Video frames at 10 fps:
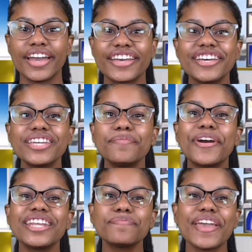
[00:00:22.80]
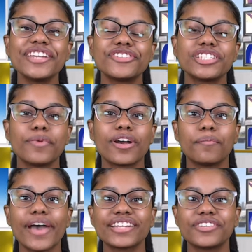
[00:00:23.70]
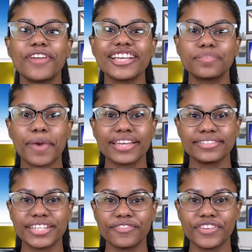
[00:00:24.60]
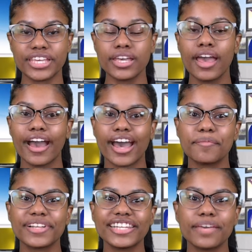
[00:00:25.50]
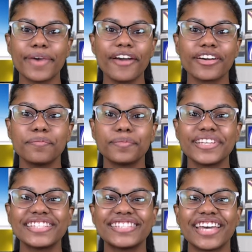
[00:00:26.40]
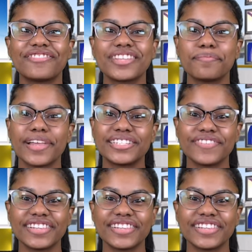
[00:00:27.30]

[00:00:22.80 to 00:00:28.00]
Good morning, Patriots. Welcome back to Rex Pines TV. I'm Kalia Malcolm. Please stand for the Pledge of